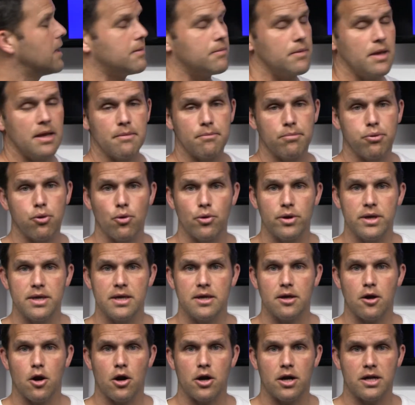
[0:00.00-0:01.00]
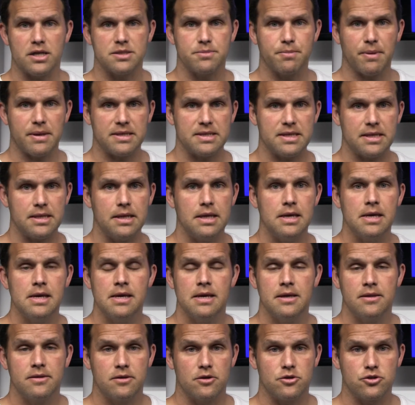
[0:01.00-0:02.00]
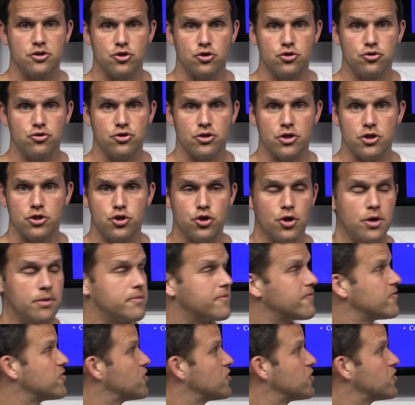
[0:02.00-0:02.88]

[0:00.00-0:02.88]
and employee are expected. There's usually a term of